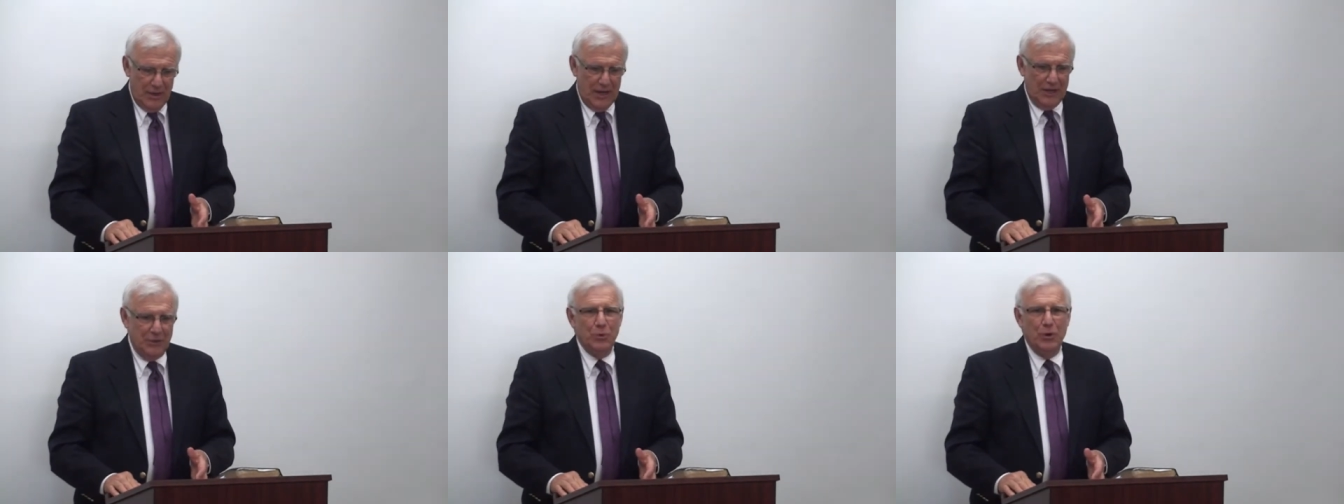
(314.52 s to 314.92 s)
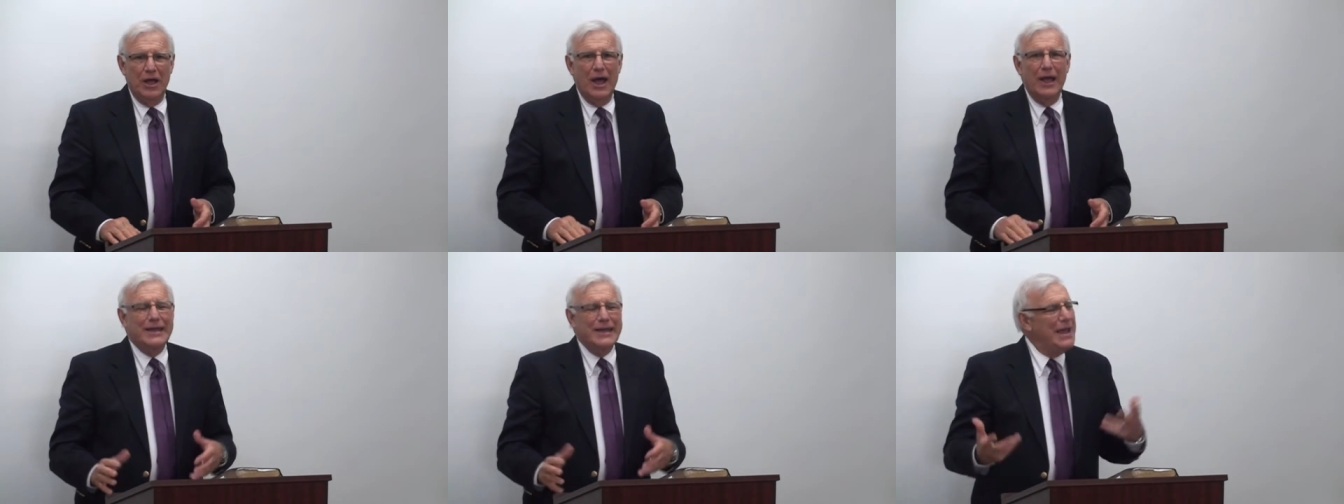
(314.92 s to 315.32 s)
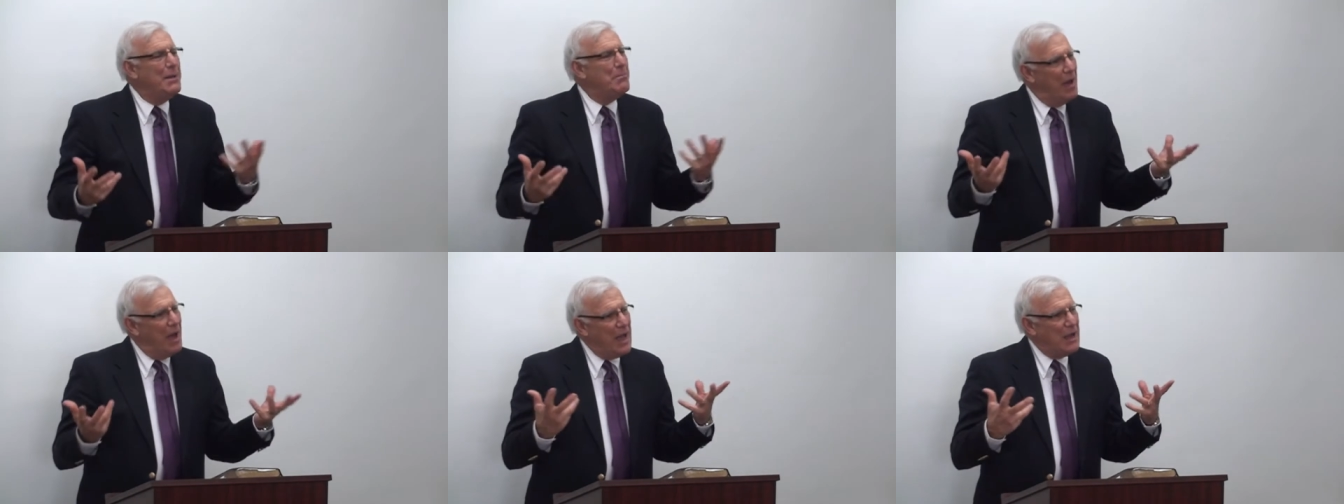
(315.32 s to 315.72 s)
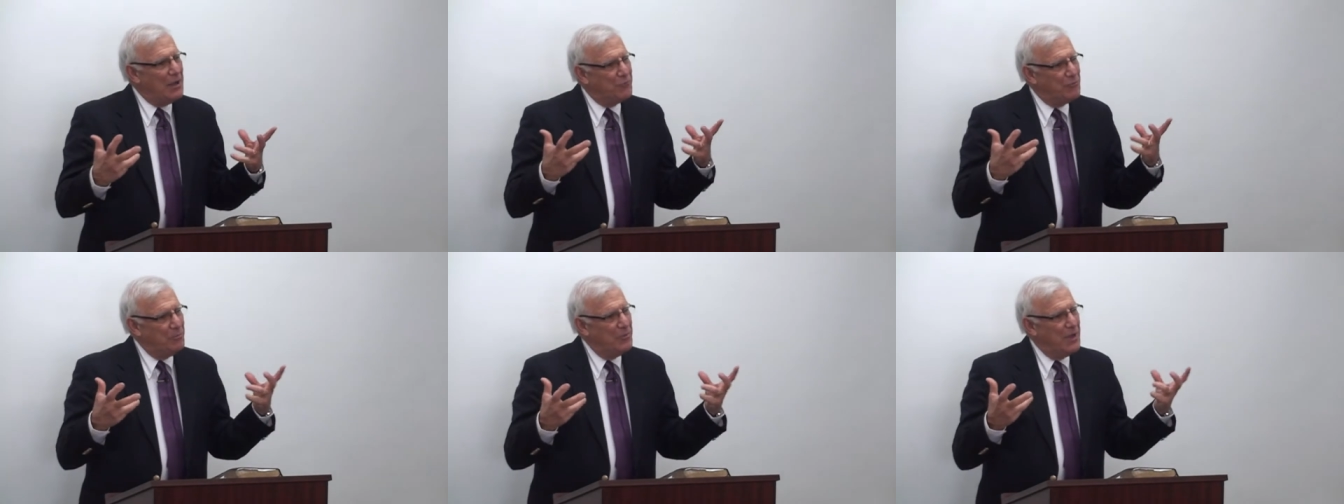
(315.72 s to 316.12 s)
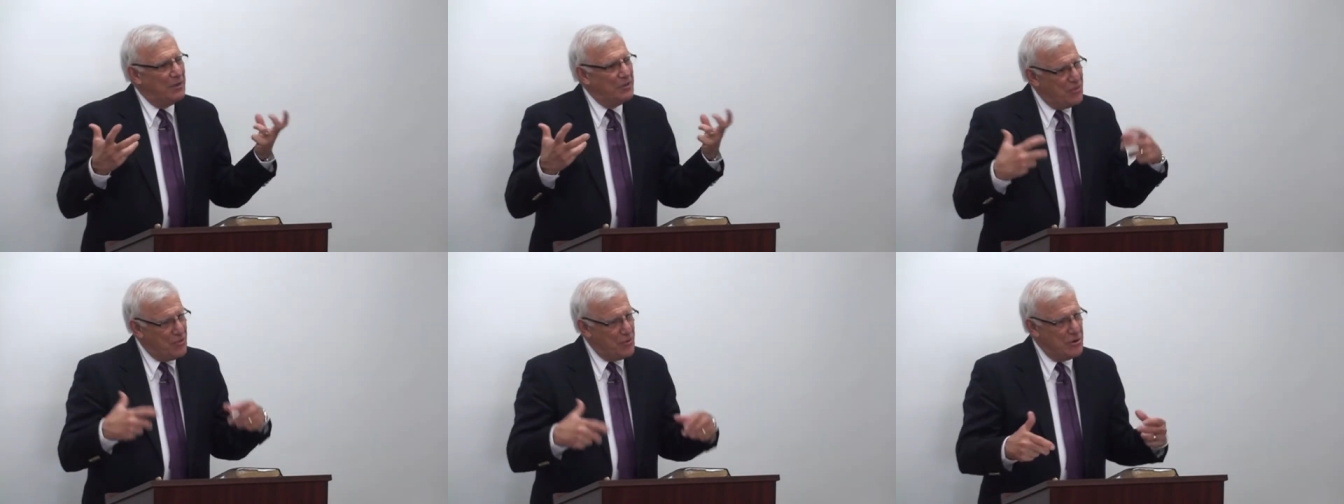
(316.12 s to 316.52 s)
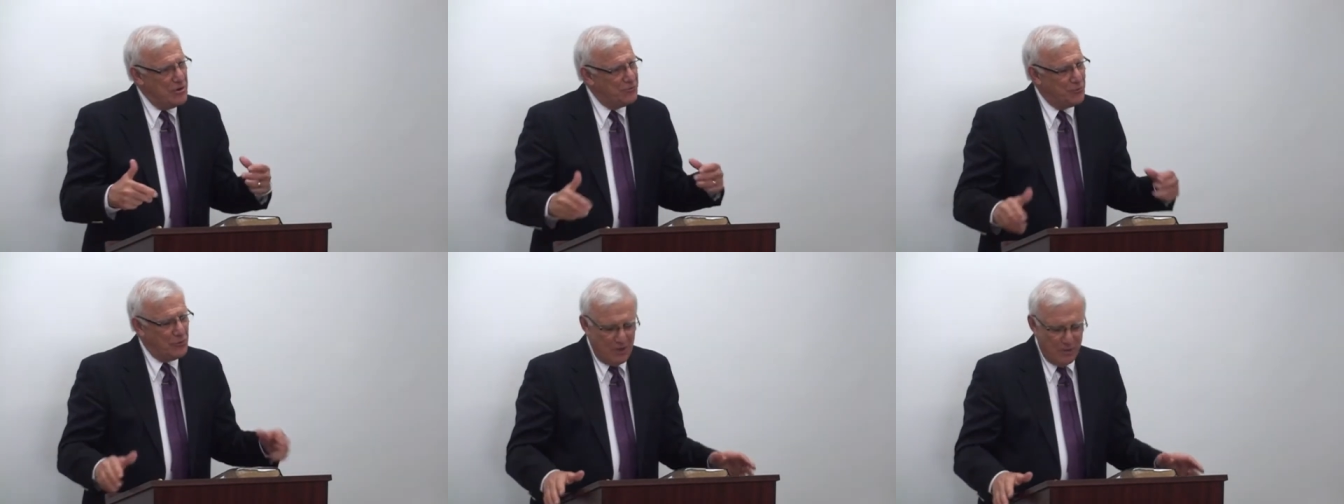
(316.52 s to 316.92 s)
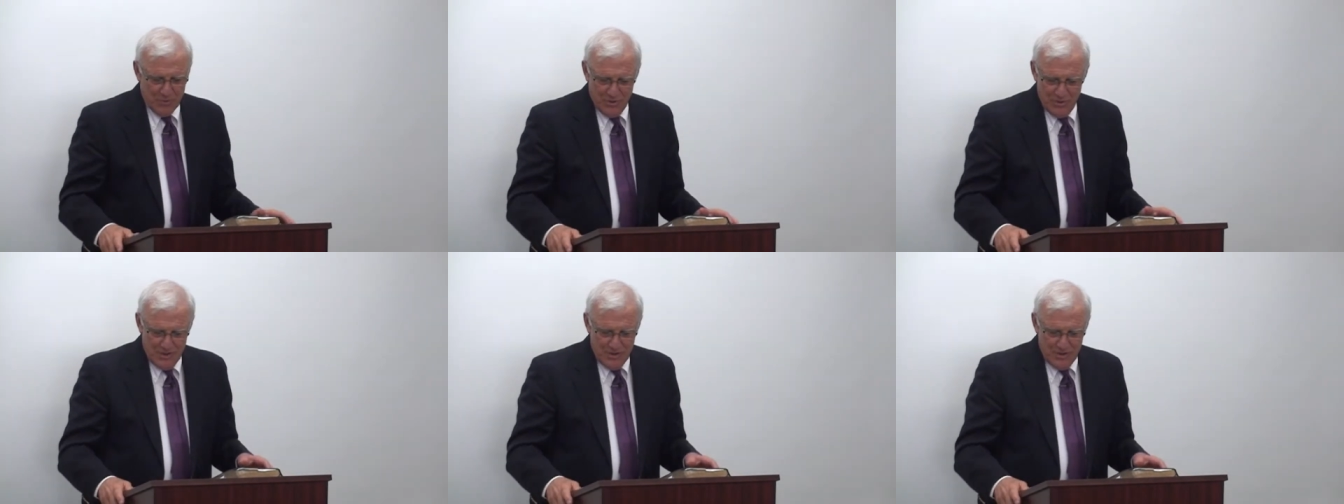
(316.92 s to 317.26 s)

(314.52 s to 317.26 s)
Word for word: and when I came back from that third trip,